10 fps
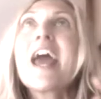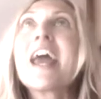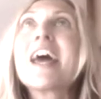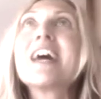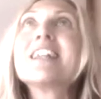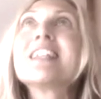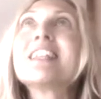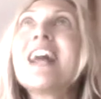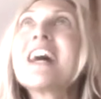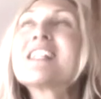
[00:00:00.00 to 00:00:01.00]
And
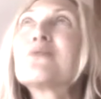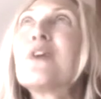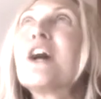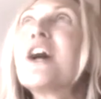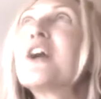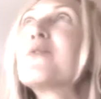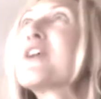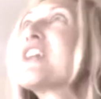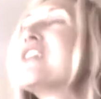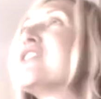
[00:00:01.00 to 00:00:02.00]
the last one
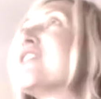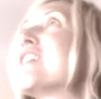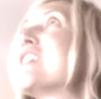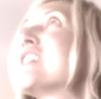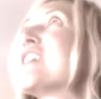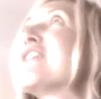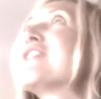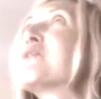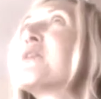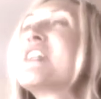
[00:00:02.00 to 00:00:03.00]
we're gonna do, let's see,
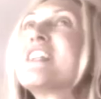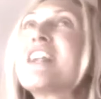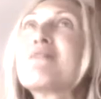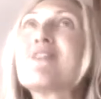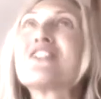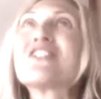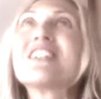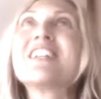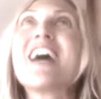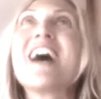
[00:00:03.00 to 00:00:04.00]
which one didn't I
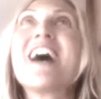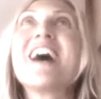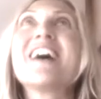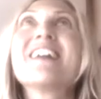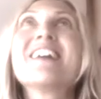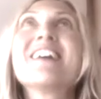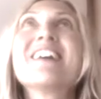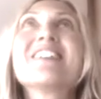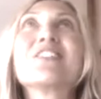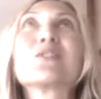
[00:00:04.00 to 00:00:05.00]
mention yet?
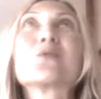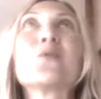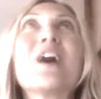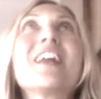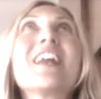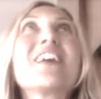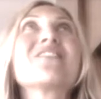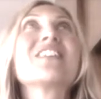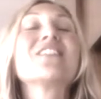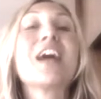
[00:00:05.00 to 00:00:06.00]
There's one I'm
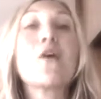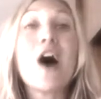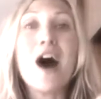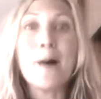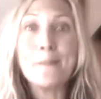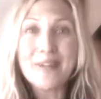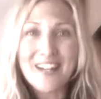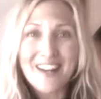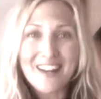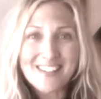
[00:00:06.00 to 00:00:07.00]
leaving out, ah,
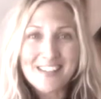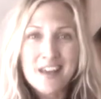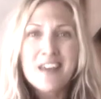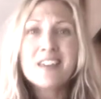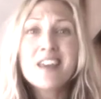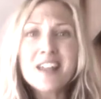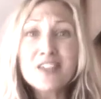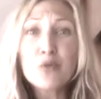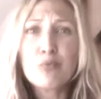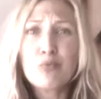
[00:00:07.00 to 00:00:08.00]
bananas.
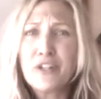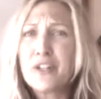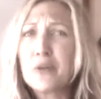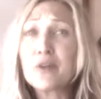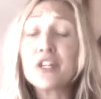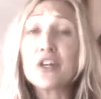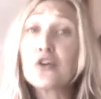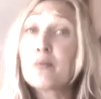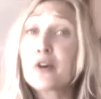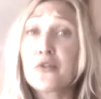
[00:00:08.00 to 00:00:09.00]
Get the really, really
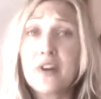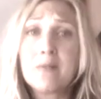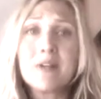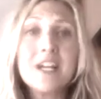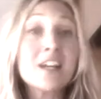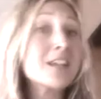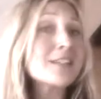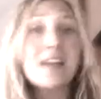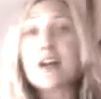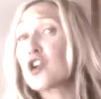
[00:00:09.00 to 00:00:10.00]
uber green
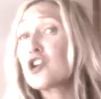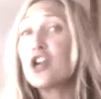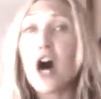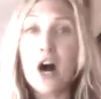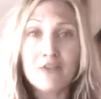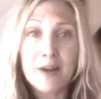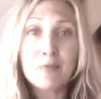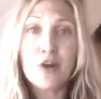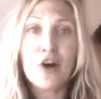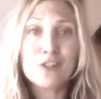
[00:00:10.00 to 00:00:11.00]
bananas that are not ripe
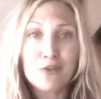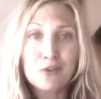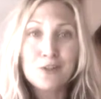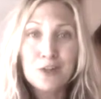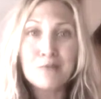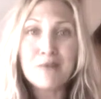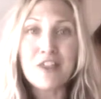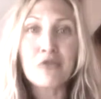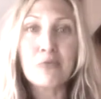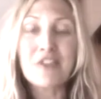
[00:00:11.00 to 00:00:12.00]
at all. So those are going to be
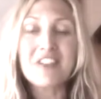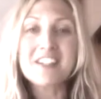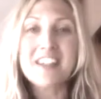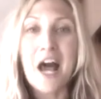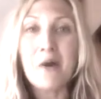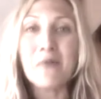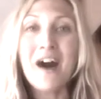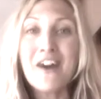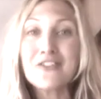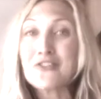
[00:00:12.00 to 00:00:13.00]
the three things that I will
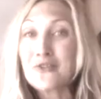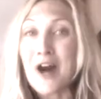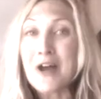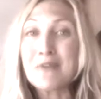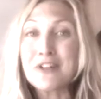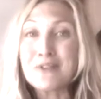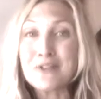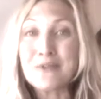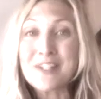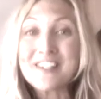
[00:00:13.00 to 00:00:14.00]
have you try when you
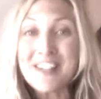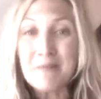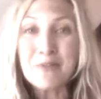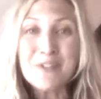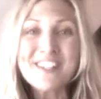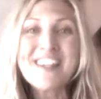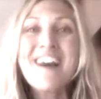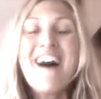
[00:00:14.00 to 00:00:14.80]
do these samples.